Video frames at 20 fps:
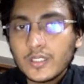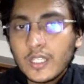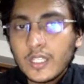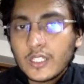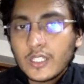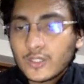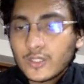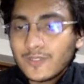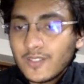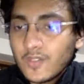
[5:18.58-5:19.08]

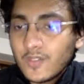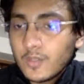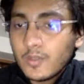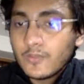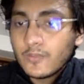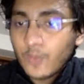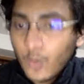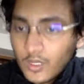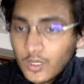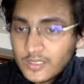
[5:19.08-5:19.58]
So we will be
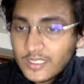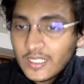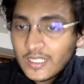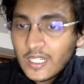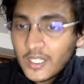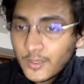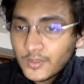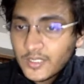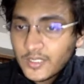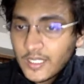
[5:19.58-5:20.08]
focusing our
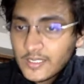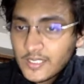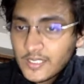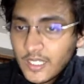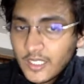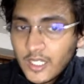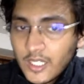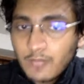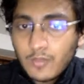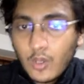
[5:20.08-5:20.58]
use case
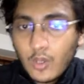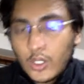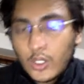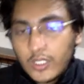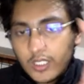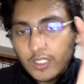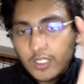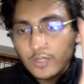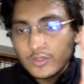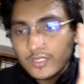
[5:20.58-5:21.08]
diagram on the
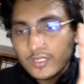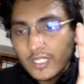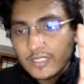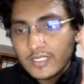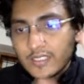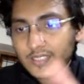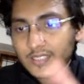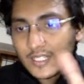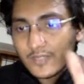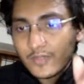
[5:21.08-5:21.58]
use
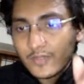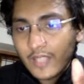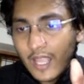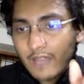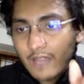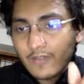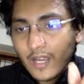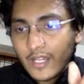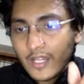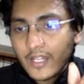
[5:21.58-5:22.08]
cases that we
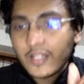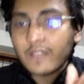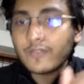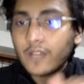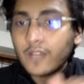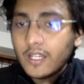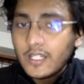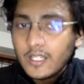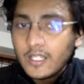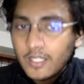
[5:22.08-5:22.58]
have
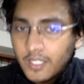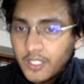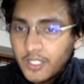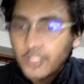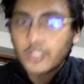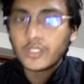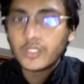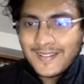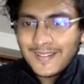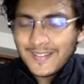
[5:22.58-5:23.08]
identified
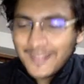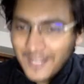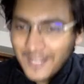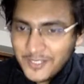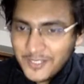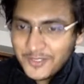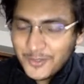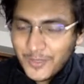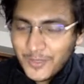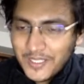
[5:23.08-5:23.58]
here. Let
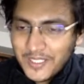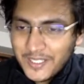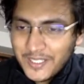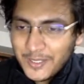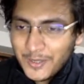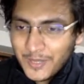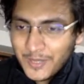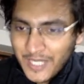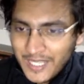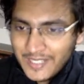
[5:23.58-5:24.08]
us quickly
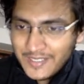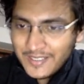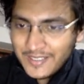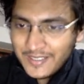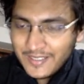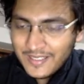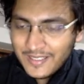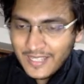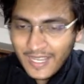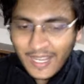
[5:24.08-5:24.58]
go ahead
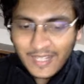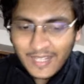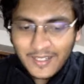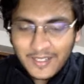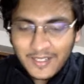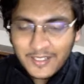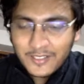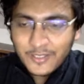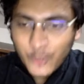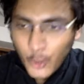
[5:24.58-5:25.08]
and
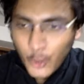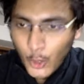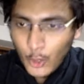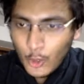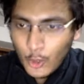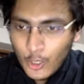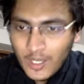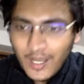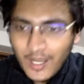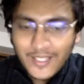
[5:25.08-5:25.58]

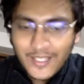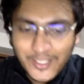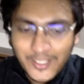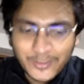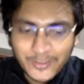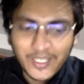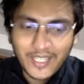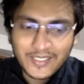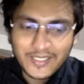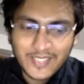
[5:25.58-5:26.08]
draw our use
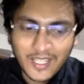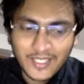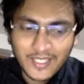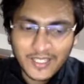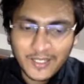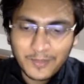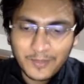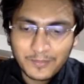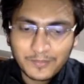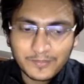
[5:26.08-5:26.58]
case
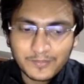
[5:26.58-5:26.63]
diagram.